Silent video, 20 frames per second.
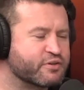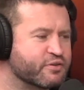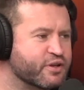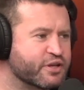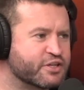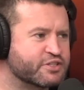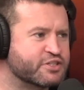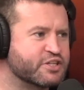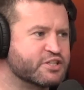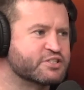
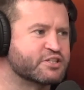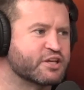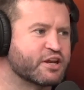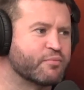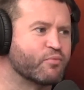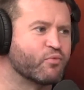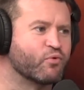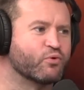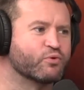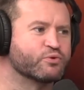exist
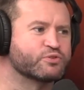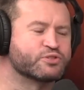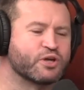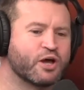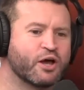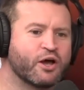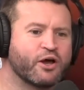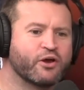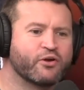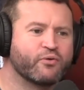anymore.
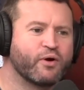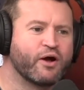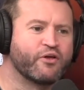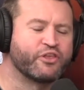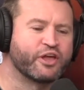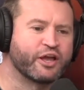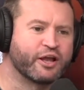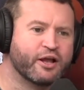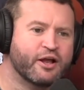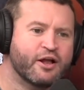So I
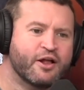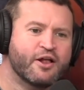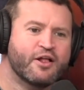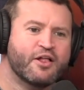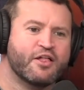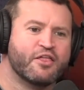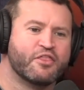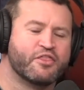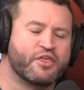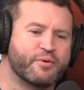think
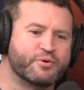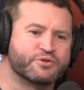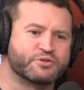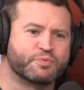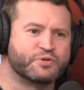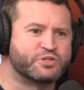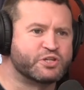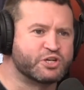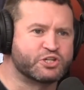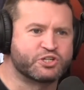there was a
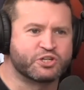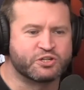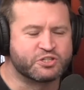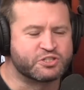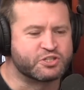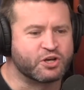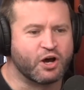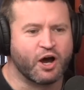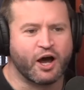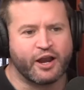petition
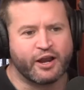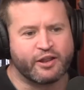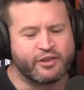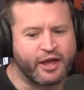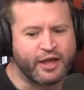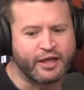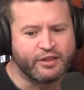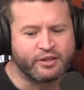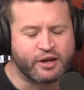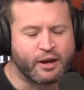signed, and
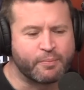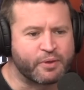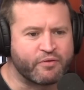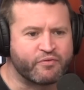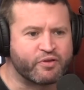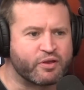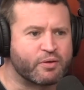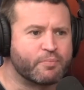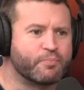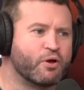they ended up
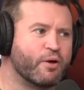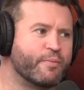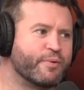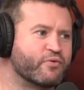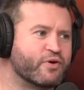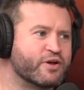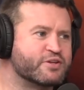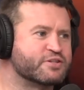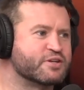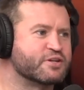giving him
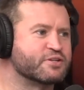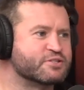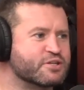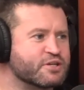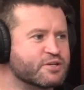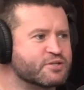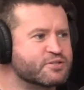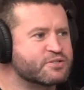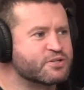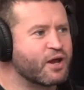permanent
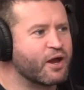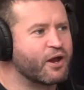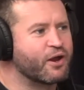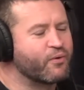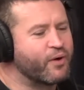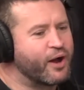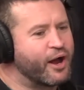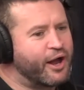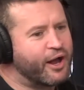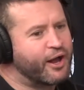residency.
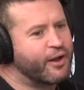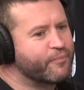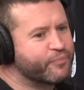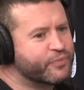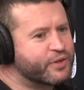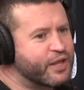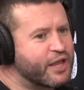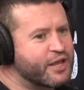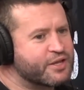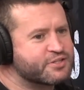So
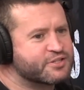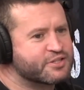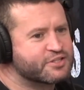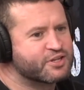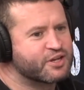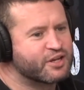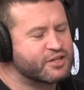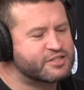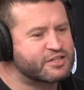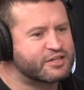yes, it's
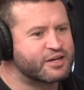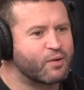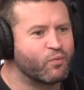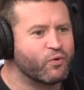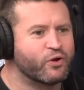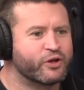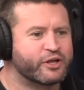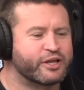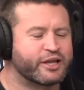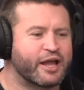ended up
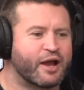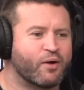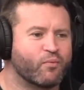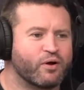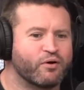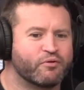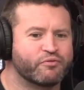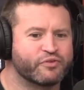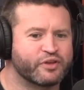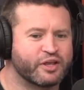working out
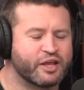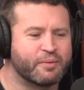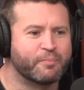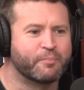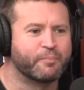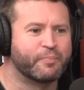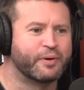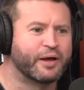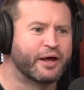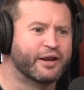well for
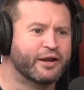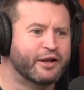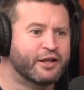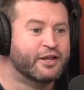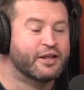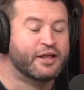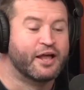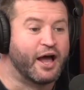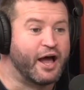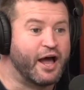him. But
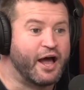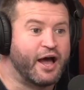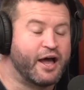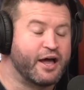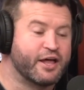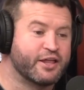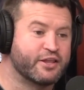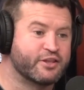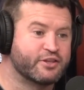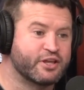
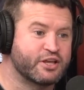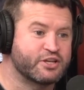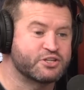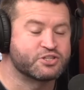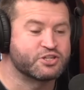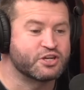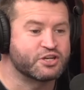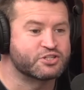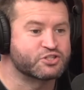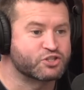that's
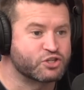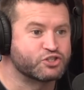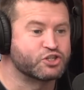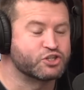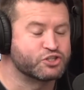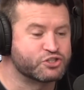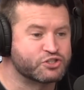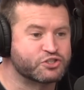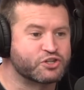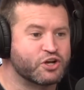
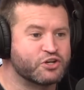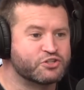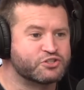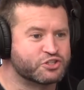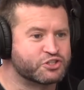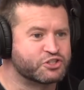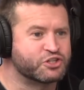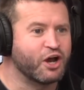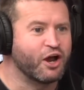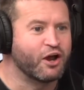just goes to
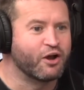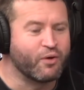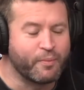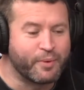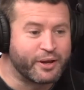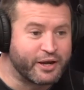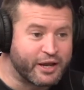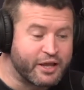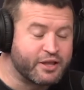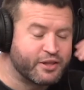show. I
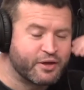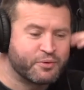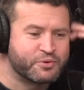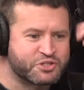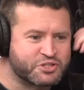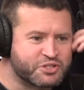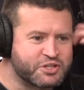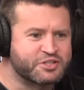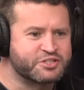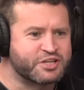mean, that was
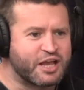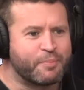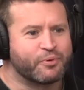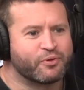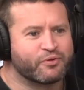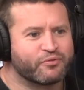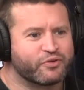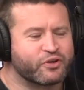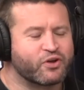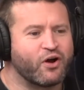just an
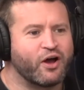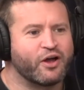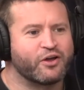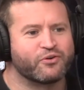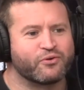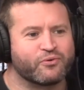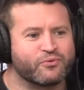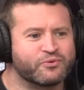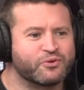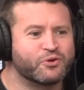example of a guy
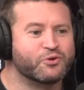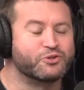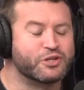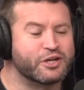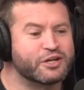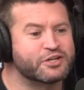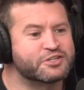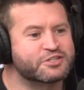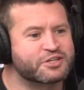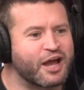who
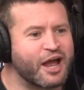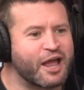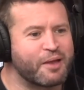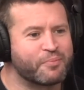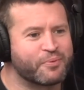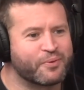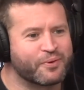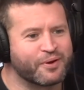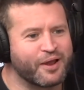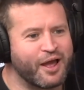did
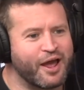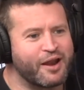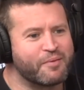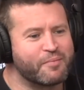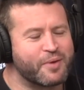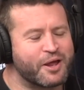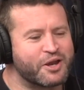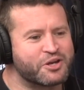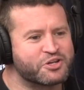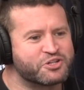escape and managed